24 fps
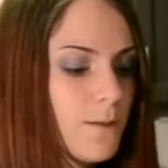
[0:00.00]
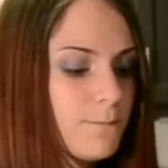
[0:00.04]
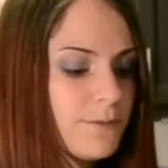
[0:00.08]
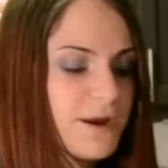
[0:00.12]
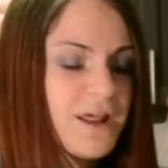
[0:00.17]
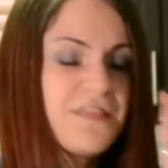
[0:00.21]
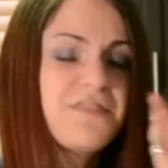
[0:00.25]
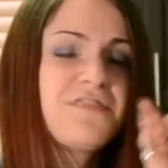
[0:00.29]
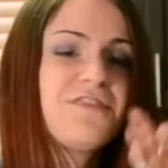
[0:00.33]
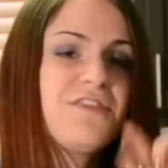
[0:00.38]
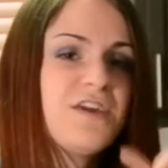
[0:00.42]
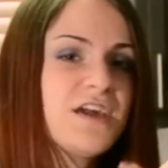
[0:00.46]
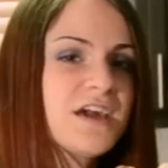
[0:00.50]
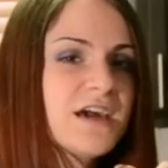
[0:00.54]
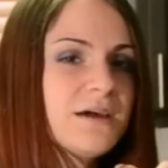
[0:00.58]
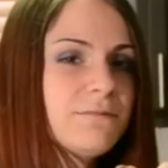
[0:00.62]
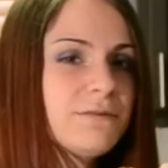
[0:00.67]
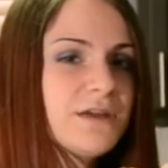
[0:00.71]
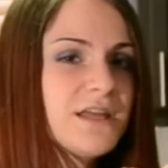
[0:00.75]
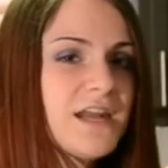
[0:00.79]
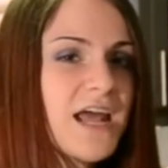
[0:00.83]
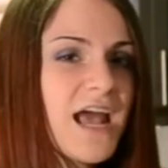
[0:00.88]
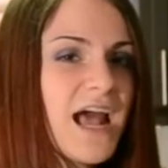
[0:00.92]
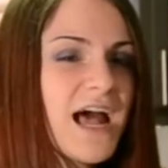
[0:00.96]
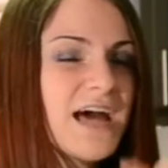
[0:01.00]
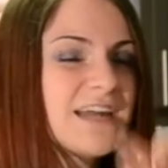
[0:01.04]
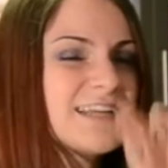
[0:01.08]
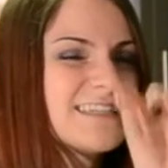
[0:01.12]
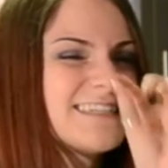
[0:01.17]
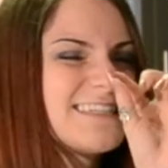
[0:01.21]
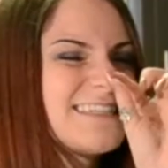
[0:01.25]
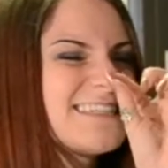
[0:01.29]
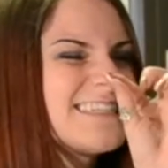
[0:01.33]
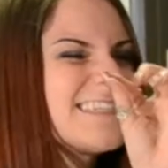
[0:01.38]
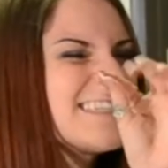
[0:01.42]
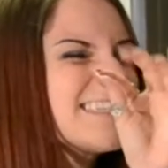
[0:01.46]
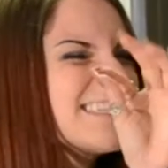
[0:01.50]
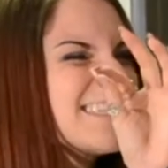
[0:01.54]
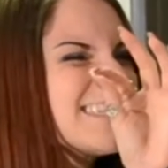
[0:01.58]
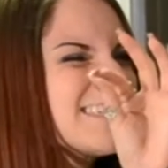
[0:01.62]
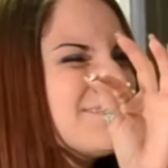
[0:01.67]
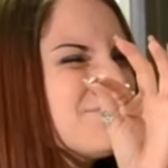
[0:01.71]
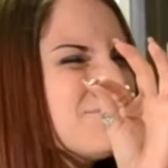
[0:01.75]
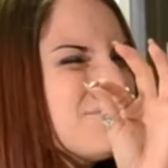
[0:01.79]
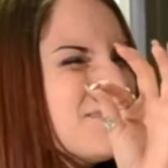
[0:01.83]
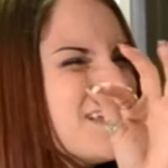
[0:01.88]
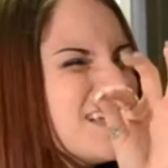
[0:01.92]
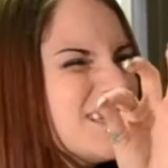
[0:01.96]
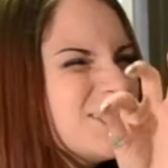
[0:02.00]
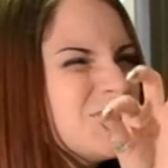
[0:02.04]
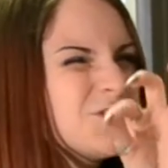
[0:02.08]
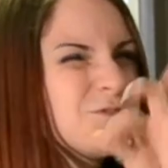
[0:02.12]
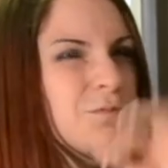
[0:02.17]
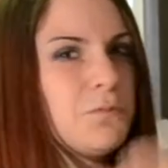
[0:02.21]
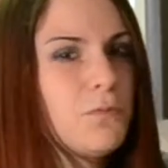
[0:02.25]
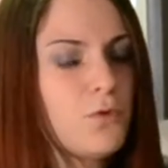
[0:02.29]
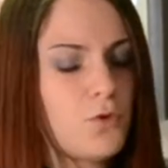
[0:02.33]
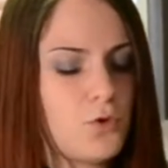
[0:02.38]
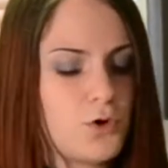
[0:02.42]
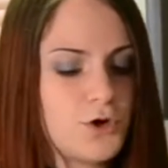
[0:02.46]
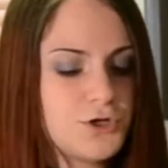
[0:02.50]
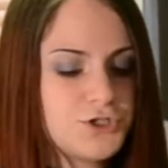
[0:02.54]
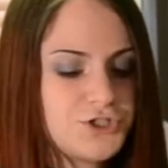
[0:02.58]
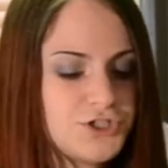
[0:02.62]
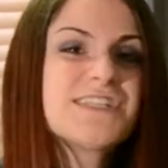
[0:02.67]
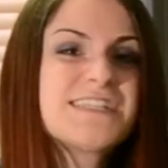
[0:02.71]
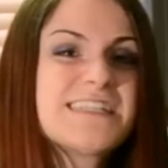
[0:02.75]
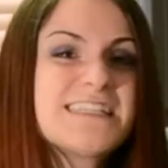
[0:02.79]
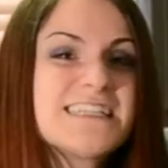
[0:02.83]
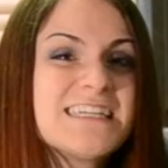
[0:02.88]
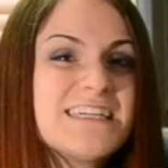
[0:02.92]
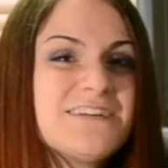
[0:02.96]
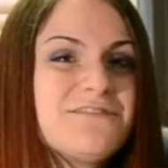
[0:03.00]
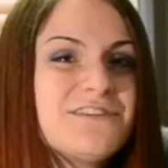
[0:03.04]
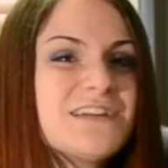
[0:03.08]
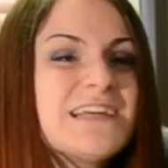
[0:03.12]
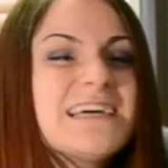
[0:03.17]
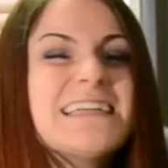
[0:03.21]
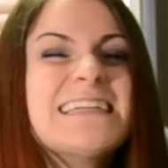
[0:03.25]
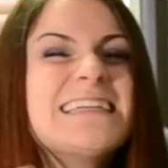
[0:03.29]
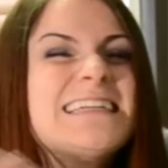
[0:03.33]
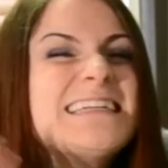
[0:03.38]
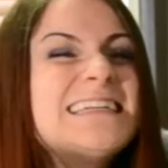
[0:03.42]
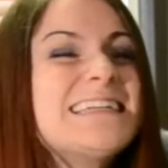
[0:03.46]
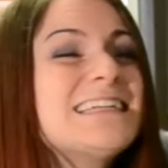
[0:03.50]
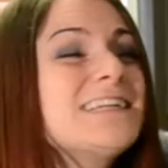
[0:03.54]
but I think I'm gonna add a smidge more just to give it a